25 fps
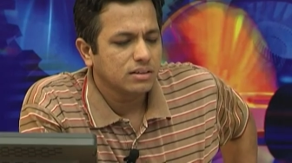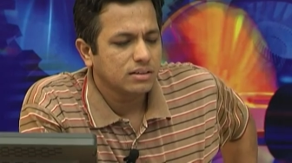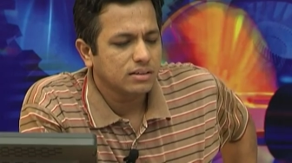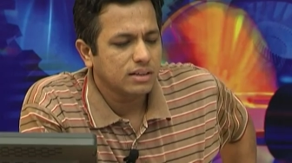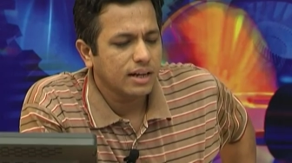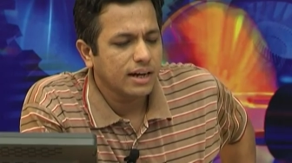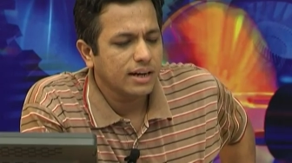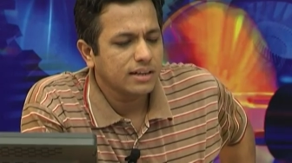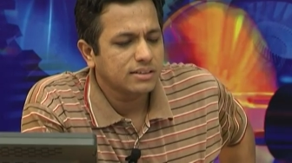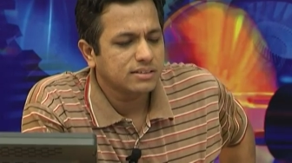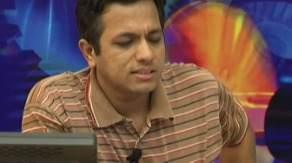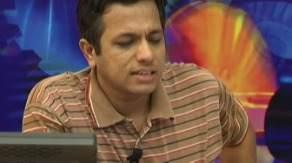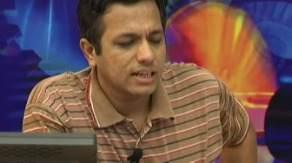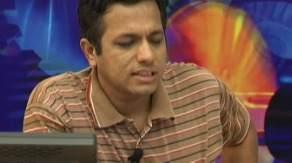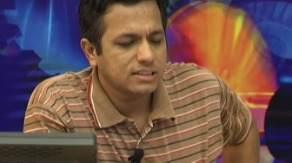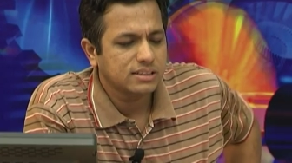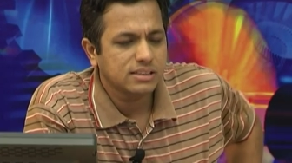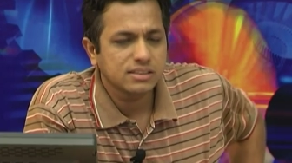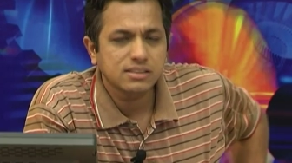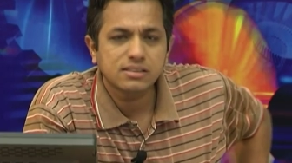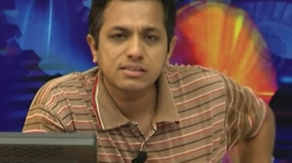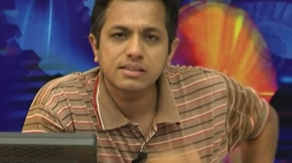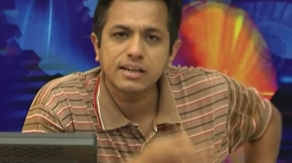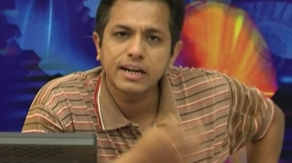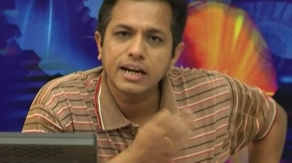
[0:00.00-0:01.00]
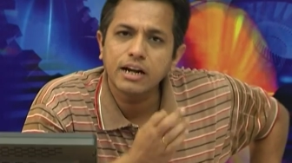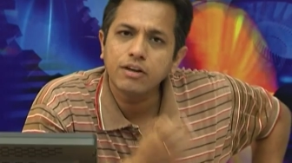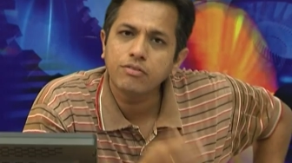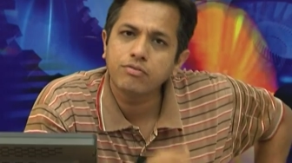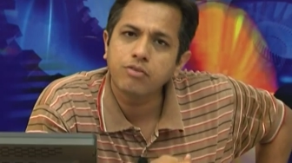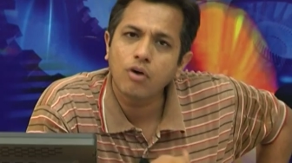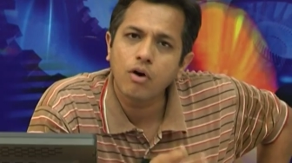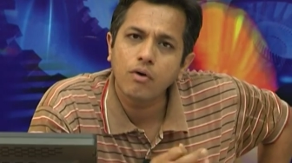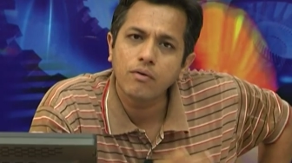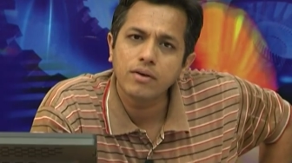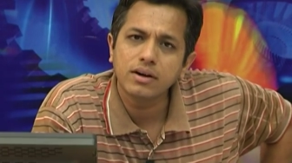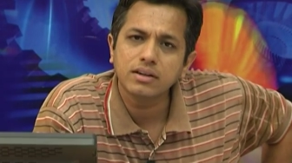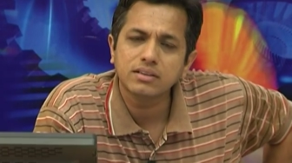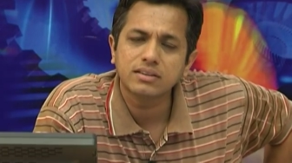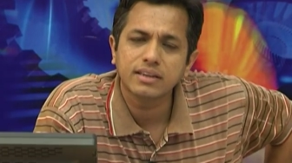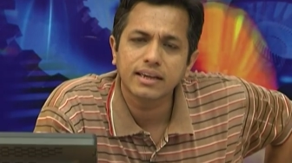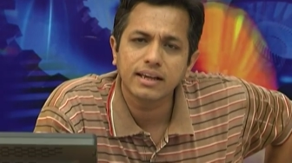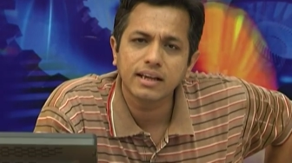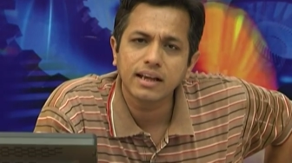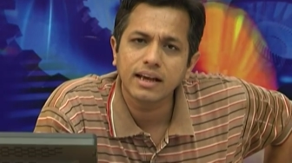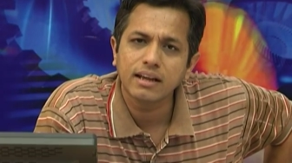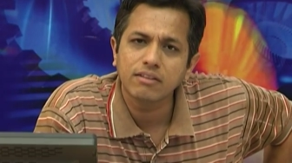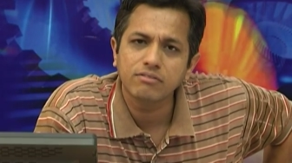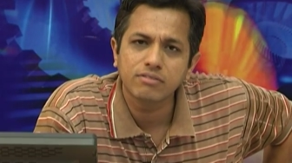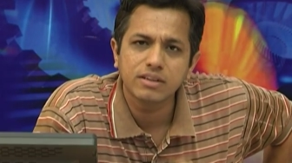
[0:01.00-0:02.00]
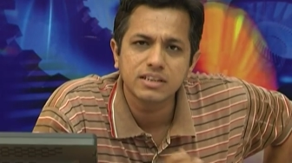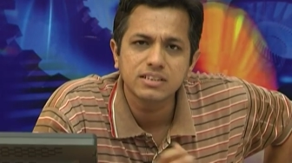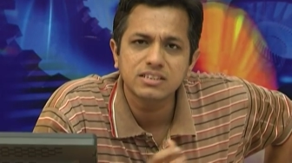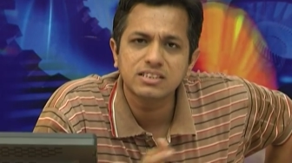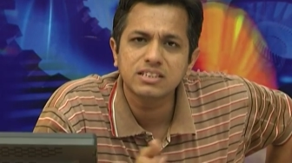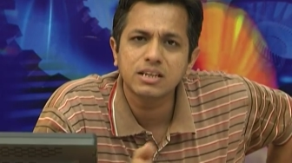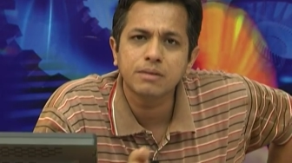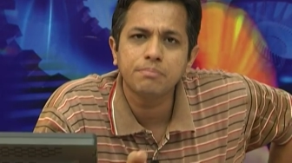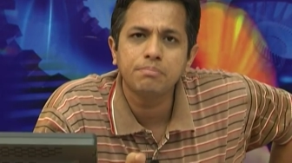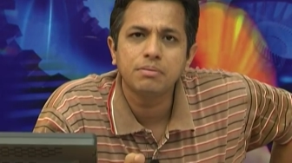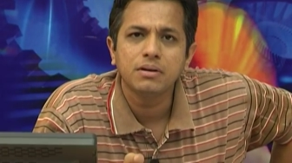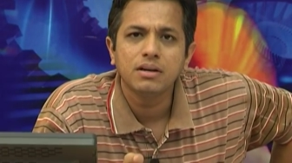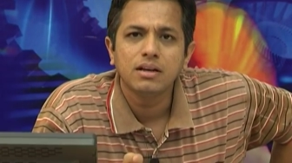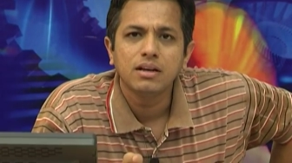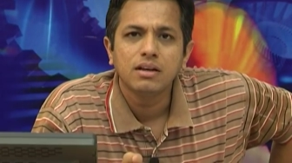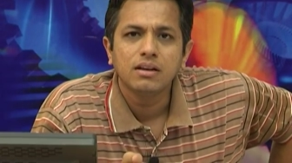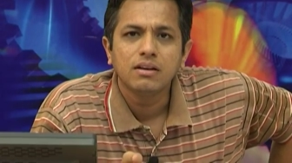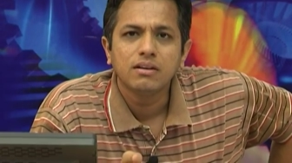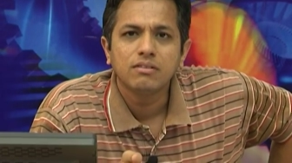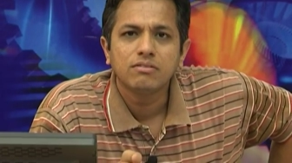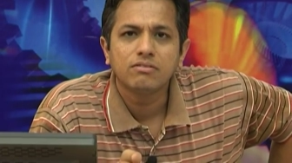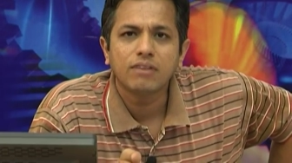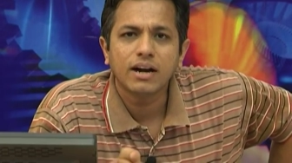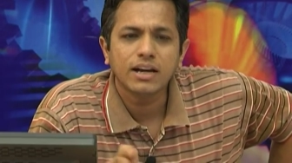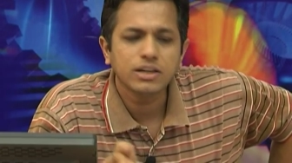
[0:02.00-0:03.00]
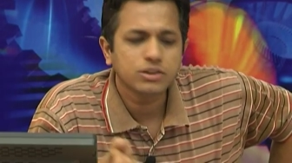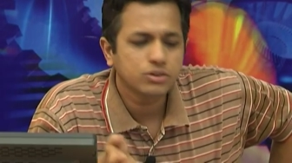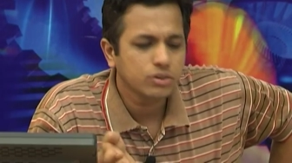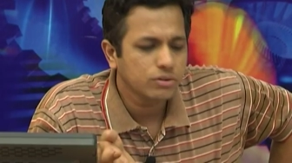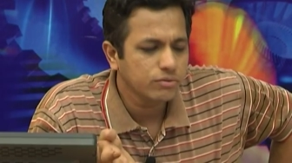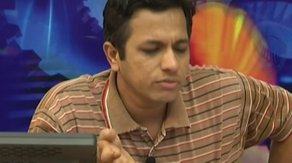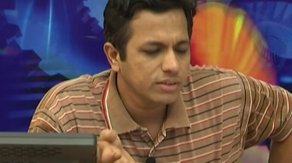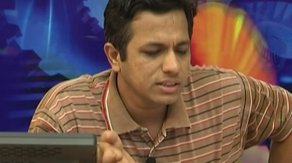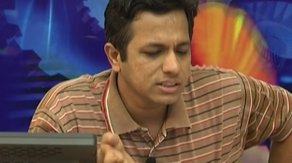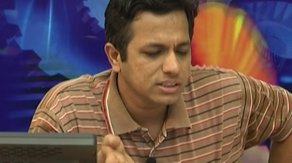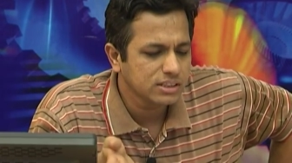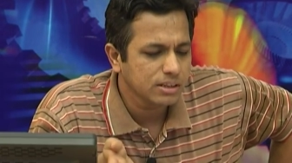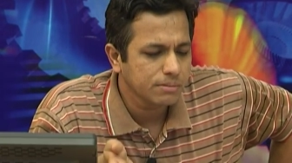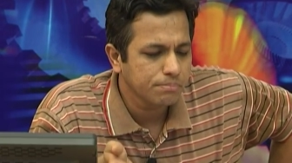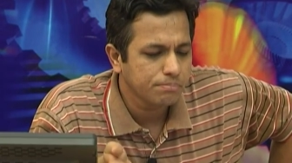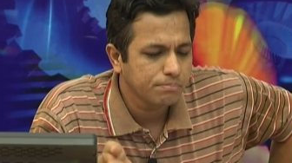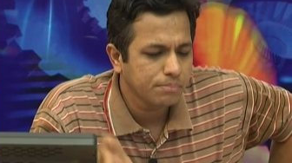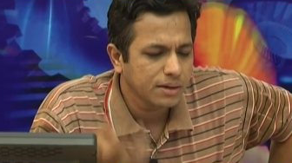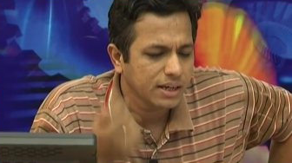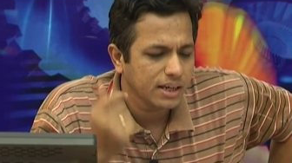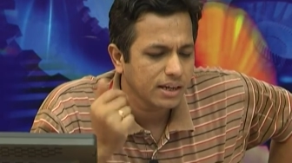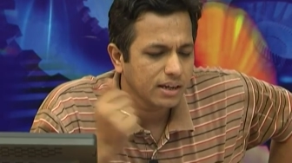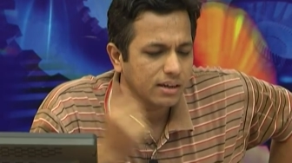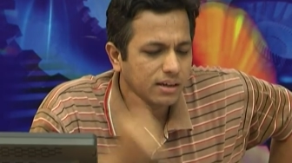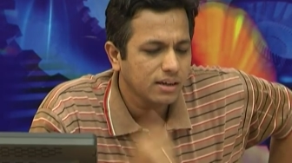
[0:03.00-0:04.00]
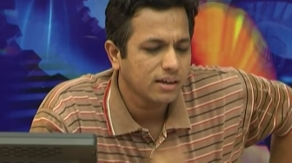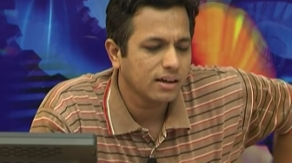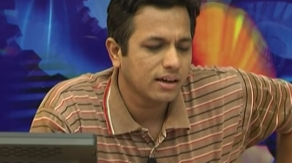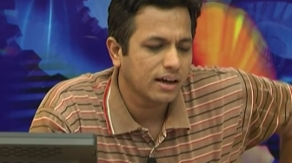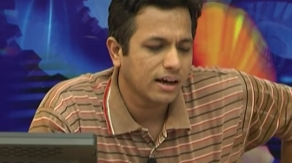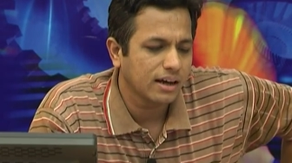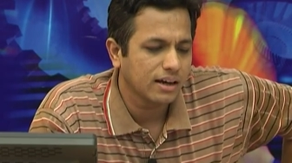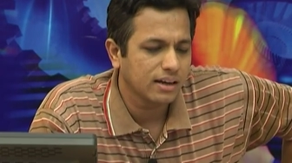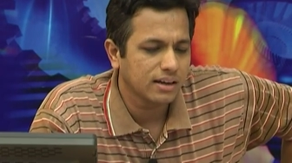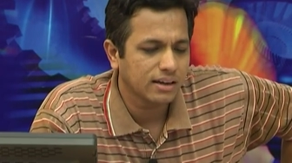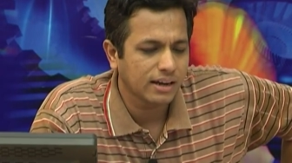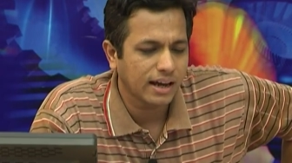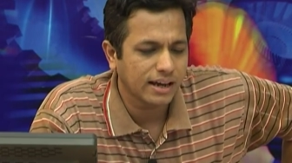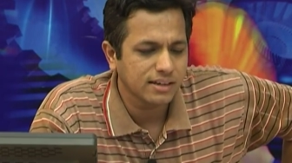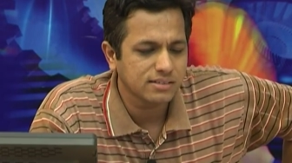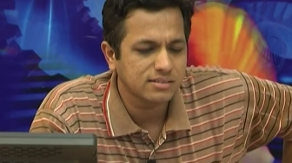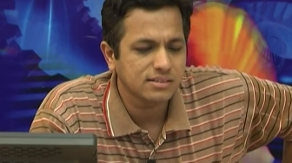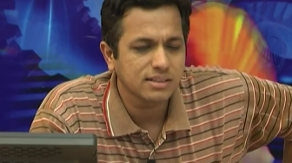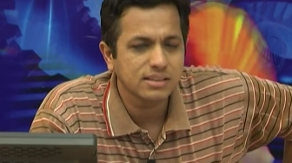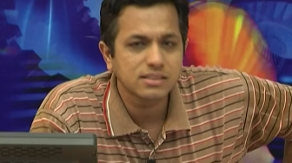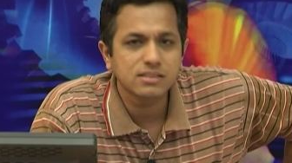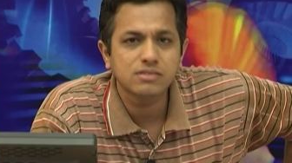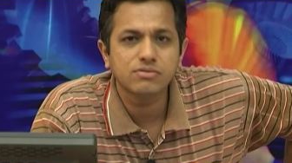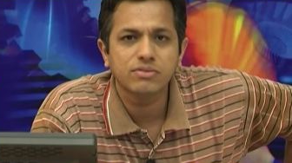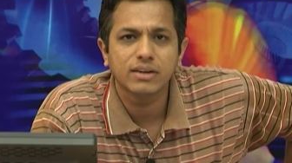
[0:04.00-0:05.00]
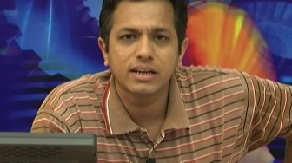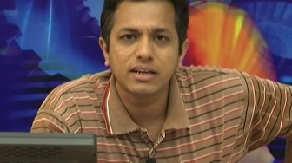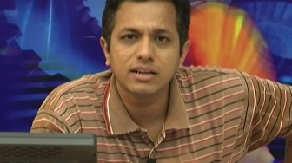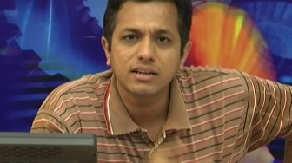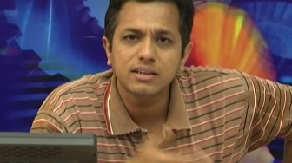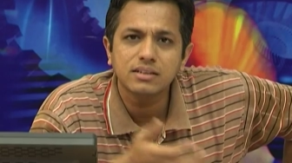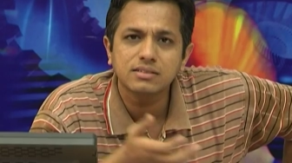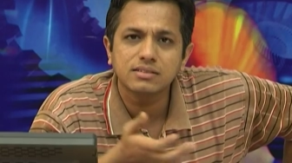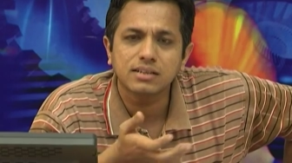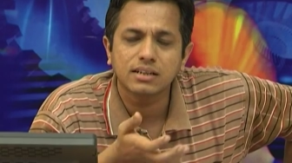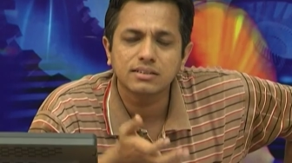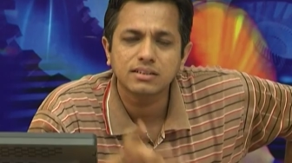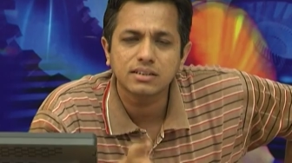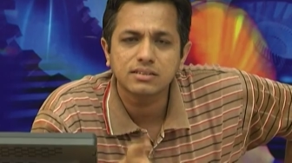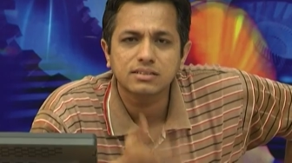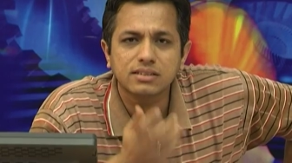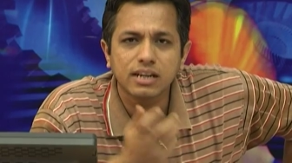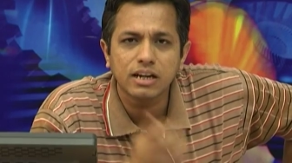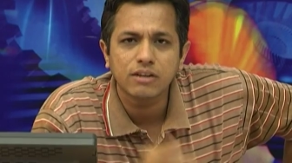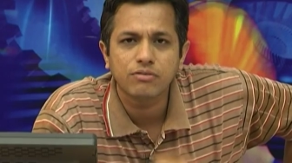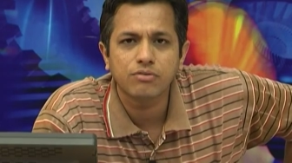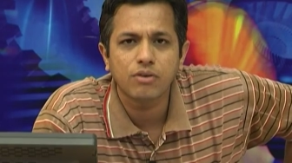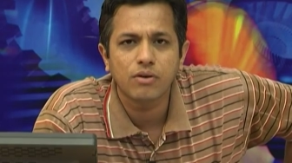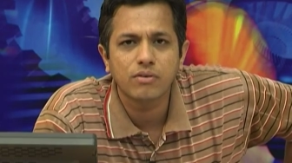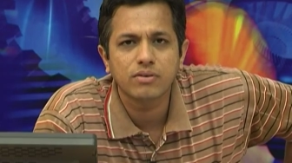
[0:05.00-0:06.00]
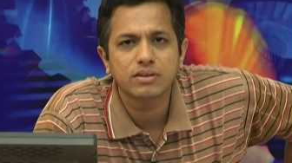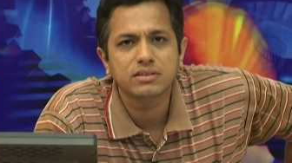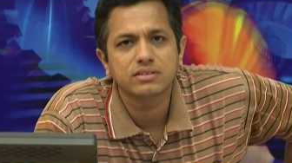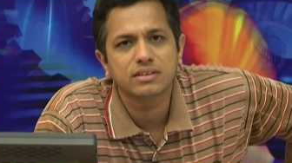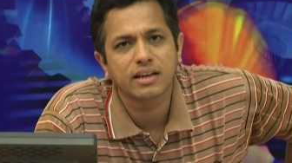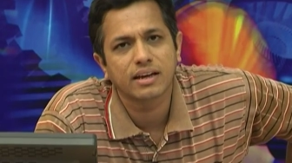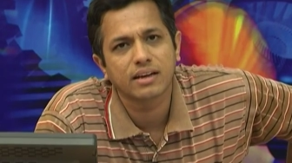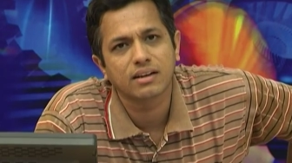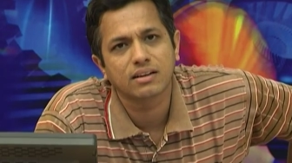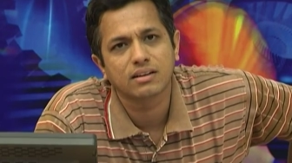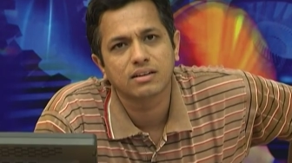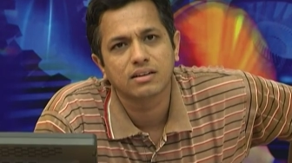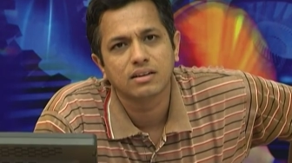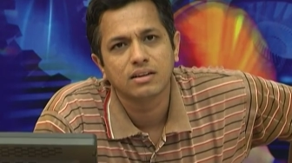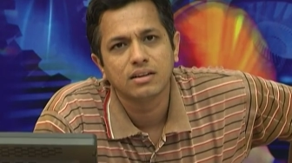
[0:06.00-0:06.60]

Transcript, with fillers: that such a straightforward thing and WinZip, why should WinZip be licensed when it is such a straightforward thing?